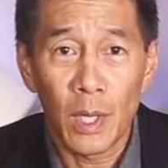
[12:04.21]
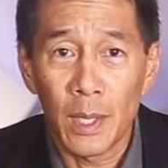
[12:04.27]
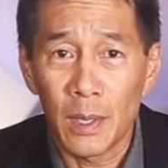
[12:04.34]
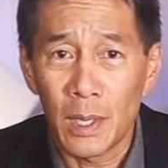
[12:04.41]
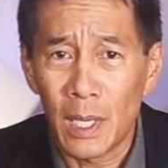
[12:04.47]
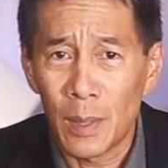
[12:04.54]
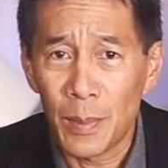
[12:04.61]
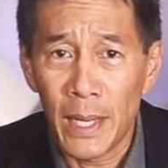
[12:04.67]
I,
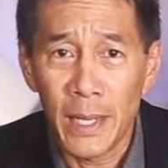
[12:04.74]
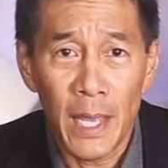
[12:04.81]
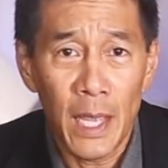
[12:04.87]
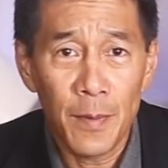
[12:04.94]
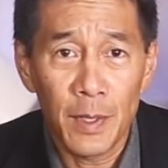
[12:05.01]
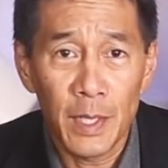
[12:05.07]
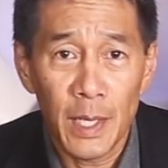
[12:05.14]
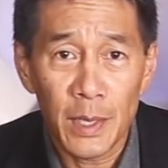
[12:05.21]
on my
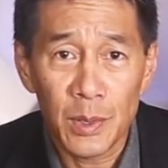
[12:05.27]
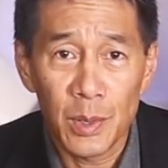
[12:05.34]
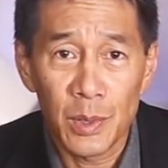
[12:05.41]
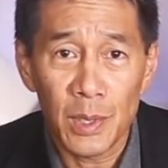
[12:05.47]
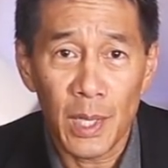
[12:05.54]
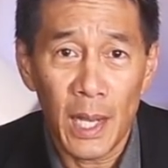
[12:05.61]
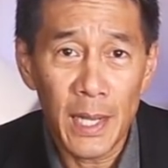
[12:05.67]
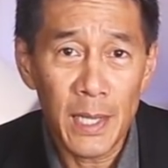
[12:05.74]

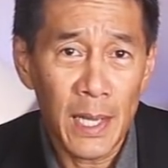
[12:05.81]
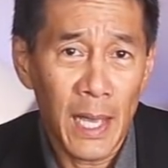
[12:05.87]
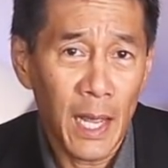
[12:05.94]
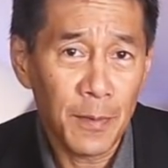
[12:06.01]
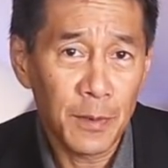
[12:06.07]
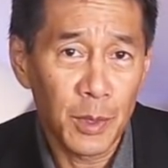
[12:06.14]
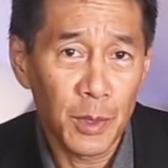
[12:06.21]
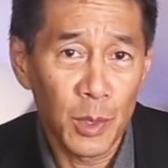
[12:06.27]
AVXs, I
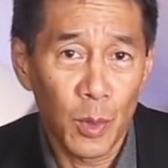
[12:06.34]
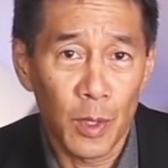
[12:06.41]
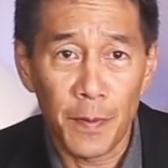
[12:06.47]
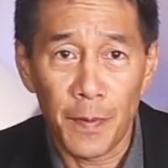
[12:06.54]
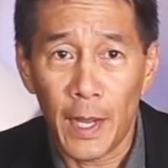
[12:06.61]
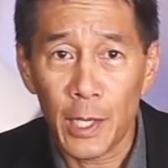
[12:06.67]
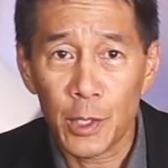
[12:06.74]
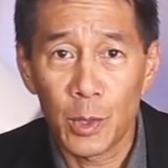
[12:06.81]
have to do a
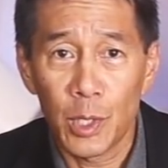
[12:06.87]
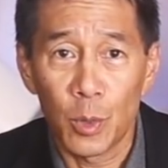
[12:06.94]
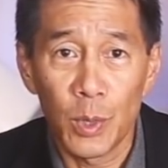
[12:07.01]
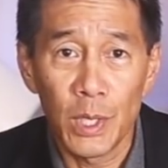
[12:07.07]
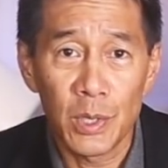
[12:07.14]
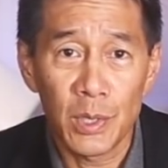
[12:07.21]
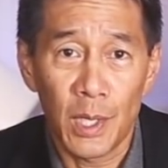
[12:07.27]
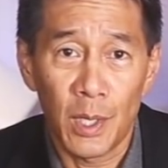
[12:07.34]
factory
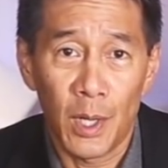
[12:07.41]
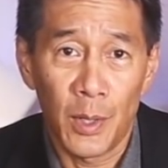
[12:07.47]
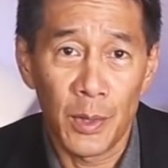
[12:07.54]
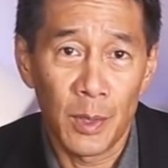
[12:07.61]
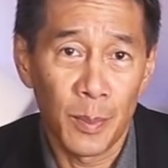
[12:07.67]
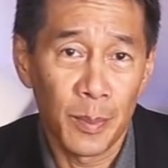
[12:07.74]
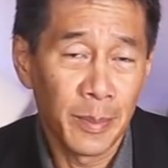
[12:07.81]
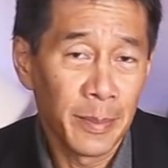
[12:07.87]
reset on
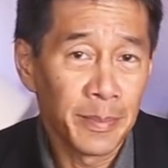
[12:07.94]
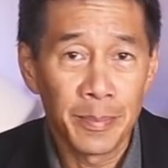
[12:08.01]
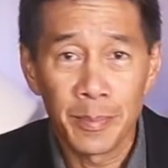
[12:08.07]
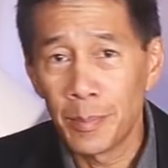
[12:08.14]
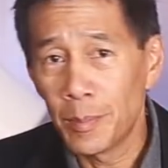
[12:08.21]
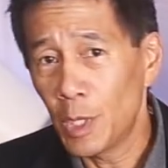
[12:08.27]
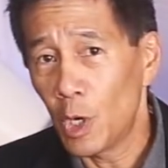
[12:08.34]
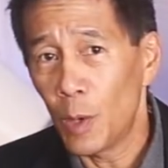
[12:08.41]
them,
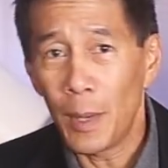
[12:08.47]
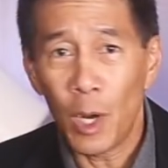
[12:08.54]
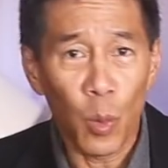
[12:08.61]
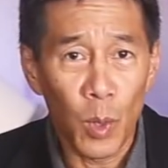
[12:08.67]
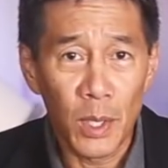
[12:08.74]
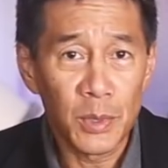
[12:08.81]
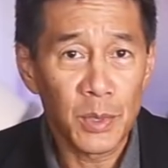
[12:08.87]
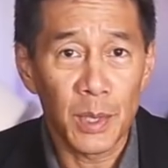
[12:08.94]
you know, about
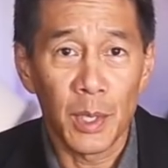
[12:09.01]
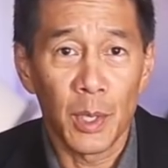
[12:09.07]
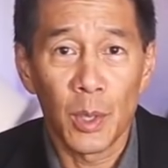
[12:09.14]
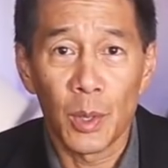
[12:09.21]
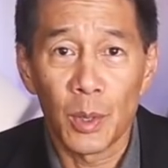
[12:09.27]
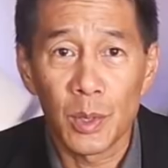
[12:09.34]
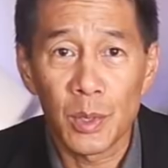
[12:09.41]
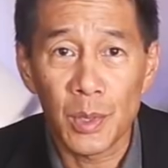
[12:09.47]
once a
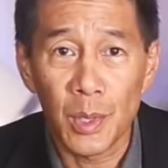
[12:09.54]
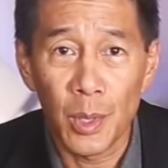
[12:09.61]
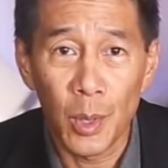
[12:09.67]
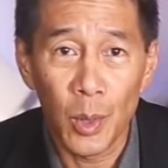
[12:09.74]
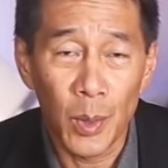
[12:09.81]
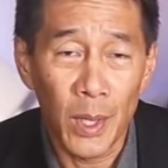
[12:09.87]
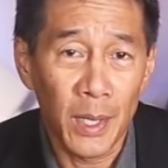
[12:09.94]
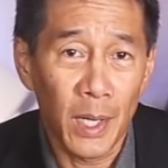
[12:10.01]
year or
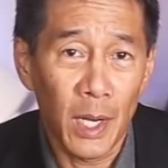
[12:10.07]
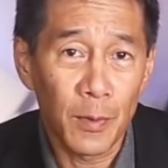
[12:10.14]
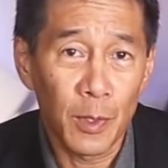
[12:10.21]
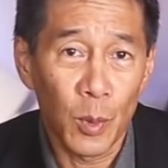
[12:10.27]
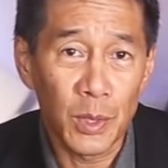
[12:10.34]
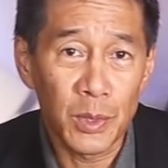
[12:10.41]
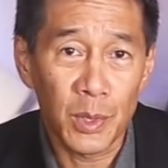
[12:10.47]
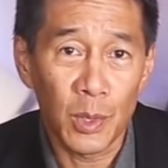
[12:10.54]
so, and every
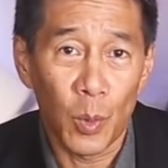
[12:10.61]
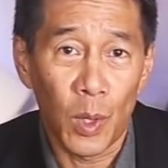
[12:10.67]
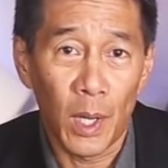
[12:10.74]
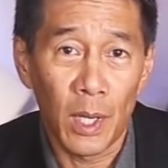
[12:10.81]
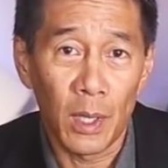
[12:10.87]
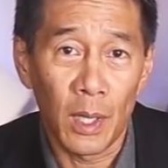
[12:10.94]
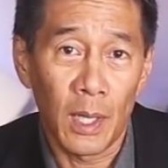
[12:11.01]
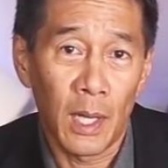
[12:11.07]
once in a
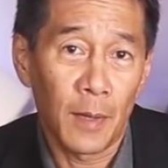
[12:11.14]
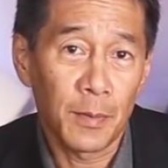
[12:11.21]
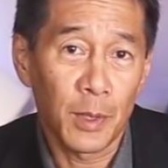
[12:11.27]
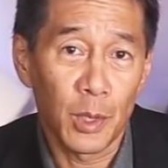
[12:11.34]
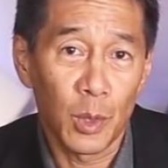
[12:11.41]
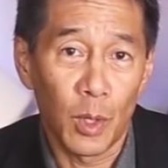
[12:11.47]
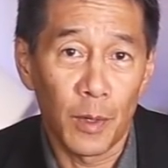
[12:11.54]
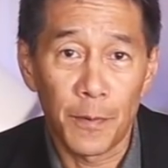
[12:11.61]
while I'll have to
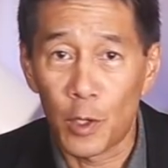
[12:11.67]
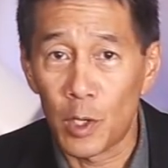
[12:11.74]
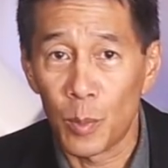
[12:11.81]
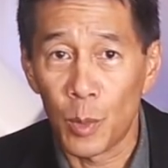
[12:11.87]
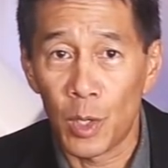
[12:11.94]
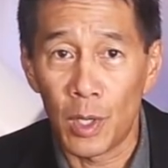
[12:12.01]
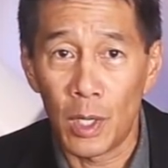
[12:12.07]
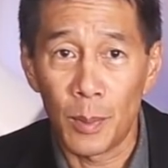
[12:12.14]
do a
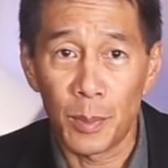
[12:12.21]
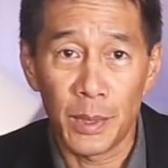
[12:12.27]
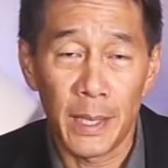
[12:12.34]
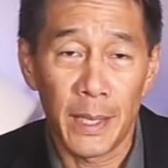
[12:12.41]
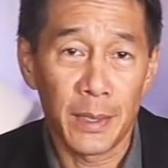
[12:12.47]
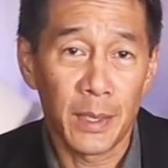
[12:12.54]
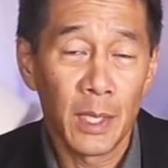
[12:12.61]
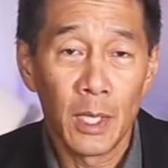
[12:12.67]
firmware
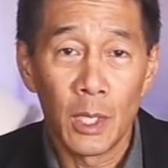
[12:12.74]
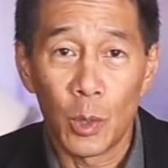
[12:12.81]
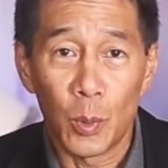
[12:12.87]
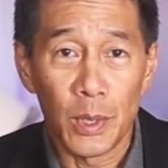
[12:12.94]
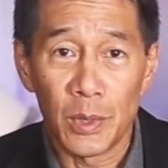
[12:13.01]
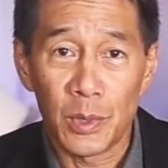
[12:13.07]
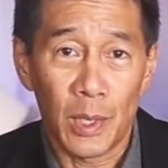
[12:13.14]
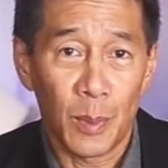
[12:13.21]
update
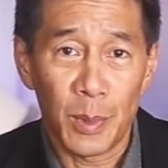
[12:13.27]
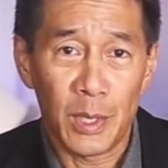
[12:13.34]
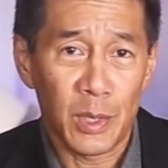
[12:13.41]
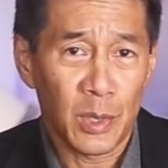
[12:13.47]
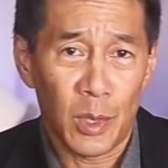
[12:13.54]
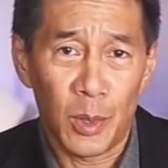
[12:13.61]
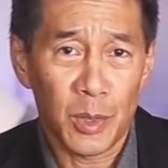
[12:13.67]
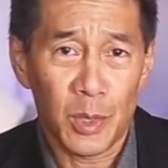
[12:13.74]
when something
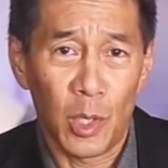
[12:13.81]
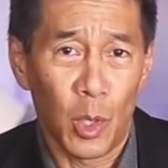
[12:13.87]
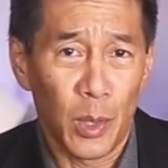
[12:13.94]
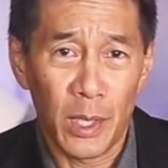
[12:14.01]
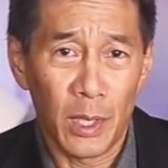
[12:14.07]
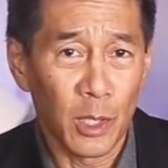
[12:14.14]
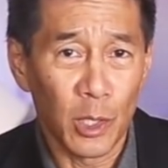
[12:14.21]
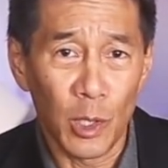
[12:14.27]
starts
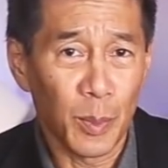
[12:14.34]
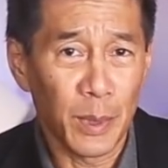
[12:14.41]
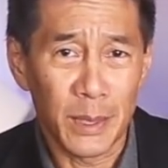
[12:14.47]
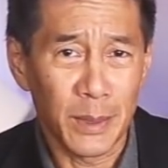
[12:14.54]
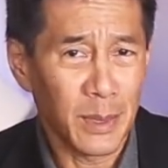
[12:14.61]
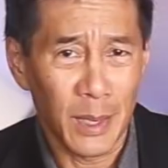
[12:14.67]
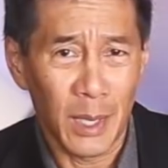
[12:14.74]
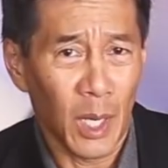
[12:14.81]
going a little
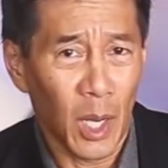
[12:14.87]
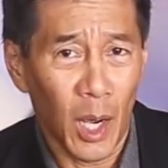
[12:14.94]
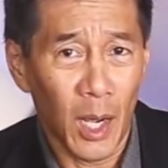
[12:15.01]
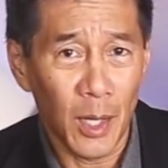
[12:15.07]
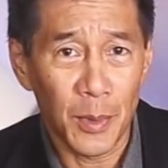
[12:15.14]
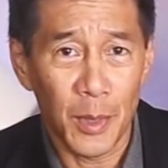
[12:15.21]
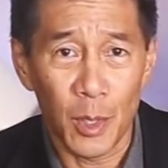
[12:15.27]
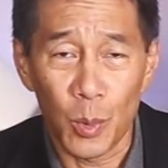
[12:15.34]
bit uh,
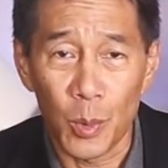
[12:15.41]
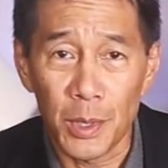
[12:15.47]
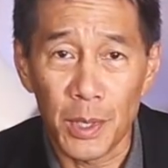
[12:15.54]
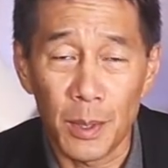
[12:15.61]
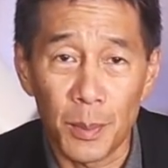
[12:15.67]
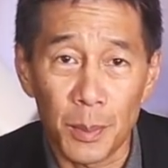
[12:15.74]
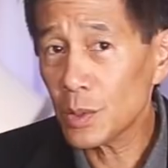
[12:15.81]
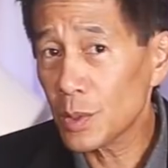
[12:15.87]
odd there with
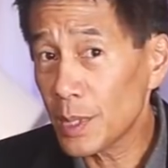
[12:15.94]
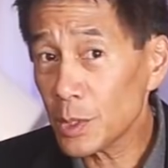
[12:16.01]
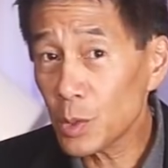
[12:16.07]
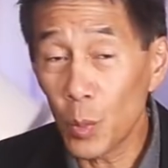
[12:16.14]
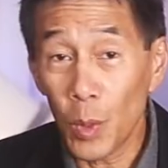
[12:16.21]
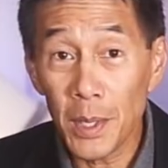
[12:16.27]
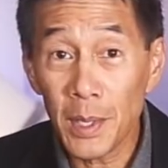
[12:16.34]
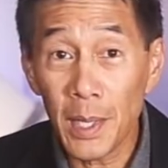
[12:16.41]
them. So that's
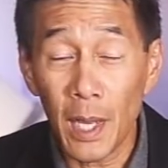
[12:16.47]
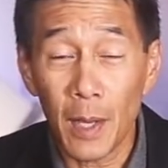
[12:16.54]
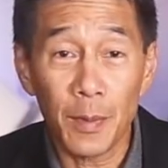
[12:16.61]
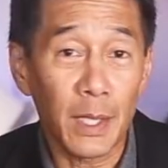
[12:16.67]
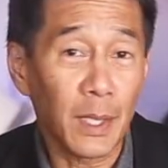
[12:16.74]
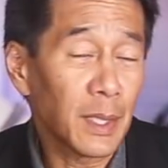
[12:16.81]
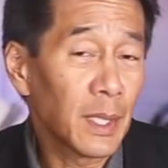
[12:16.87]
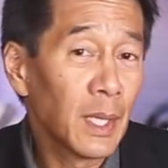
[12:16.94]
one
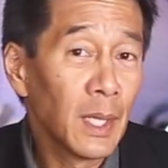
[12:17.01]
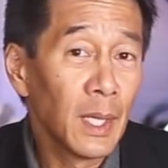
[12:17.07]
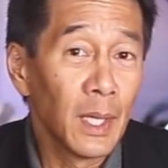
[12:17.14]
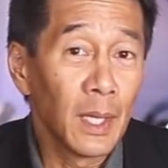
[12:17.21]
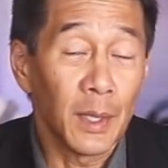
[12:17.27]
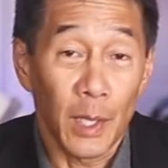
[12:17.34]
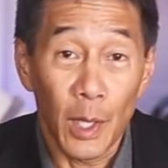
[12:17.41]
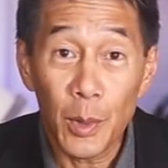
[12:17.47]
caveat.
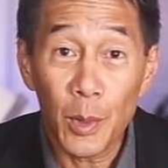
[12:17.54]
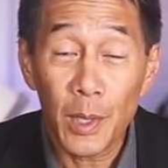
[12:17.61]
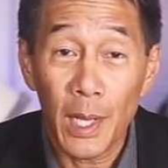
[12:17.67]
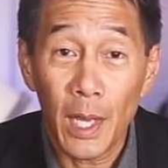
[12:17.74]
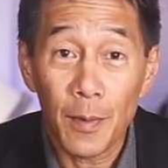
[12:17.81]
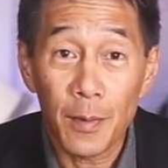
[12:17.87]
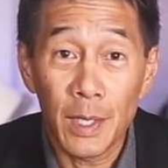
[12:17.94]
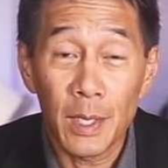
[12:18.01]
The other
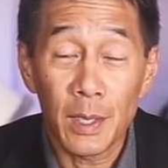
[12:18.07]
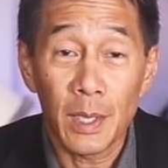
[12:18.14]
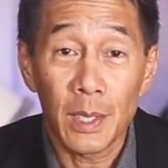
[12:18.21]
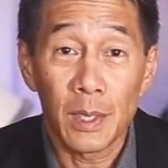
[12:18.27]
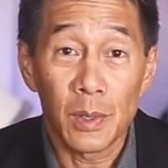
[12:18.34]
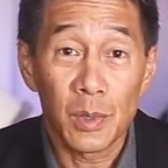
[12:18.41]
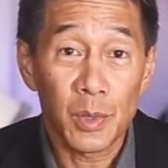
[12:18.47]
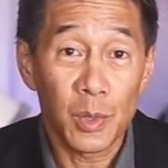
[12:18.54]
caveat
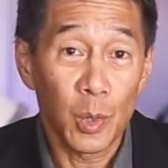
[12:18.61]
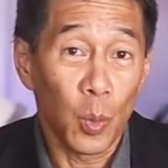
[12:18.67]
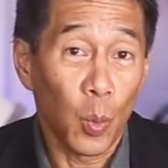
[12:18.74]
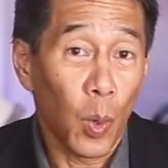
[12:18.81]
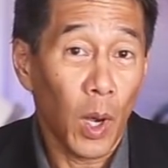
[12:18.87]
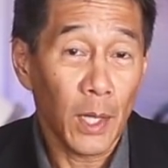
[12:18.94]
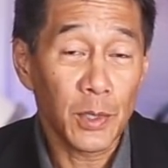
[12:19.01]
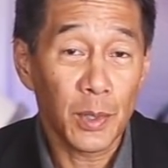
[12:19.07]
is to
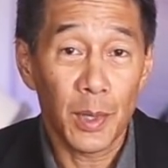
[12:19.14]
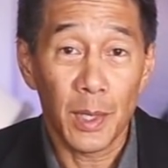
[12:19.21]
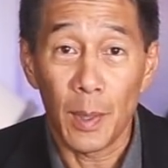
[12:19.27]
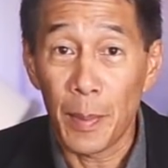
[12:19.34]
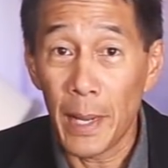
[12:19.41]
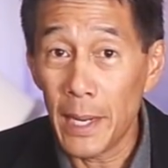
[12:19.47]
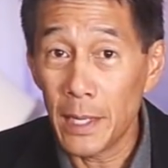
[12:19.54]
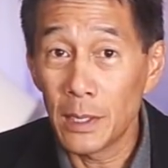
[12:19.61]
watch the
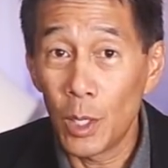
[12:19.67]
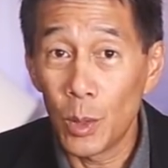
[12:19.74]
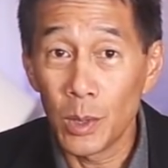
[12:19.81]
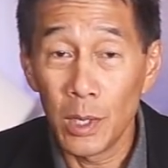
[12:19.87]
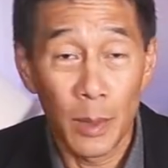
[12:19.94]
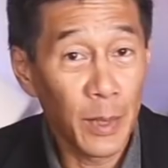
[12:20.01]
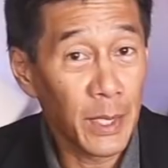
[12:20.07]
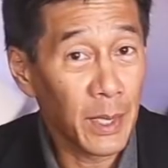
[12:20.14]
payload
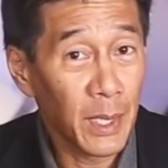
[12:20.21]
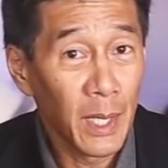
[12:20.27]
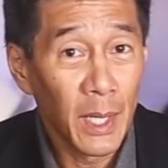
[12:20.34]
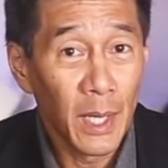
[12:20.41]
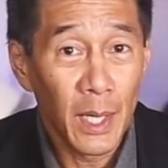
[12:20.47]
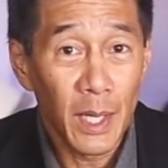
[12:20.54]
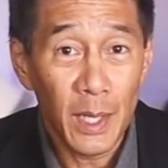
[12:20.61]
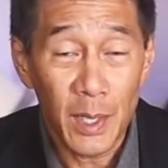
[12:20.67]
limit,
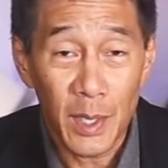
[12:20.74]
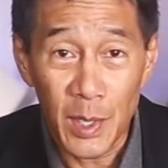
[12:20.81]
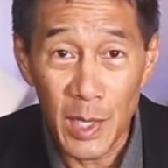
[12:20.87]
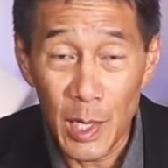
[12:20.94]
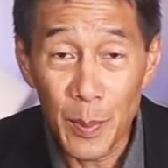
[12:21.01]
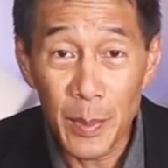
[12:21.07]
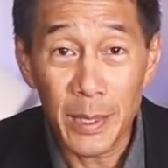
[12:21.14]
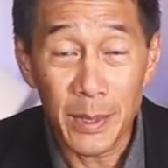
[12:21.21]

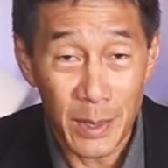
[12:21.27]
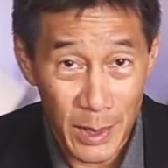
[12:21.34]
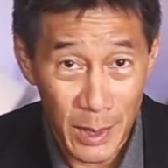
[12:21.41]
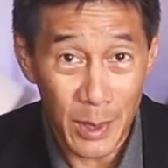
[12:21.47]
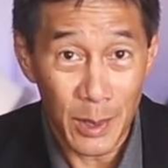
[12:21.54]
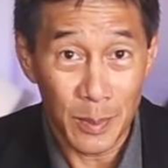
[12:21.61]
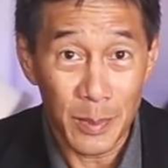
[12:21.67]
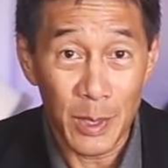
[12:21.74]
keep it,
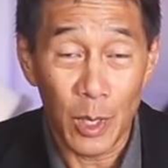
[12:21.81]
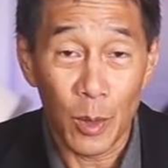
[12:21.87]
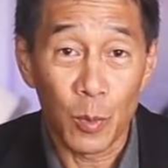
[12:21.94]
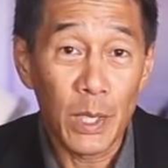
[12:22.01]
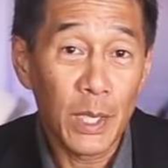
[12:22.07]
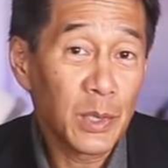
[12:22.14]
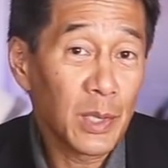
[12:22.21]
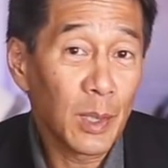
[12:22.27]
uh, you know,
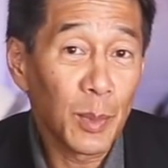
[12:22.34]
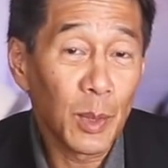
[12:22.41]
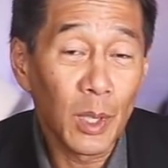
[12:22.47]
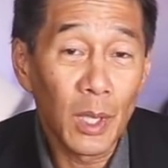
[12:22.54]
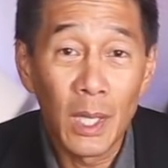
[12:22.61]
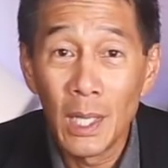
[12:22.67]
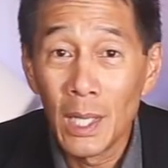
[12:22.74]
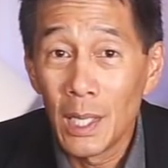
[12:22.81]

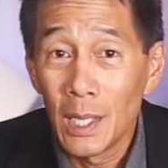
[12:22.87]
reasonable.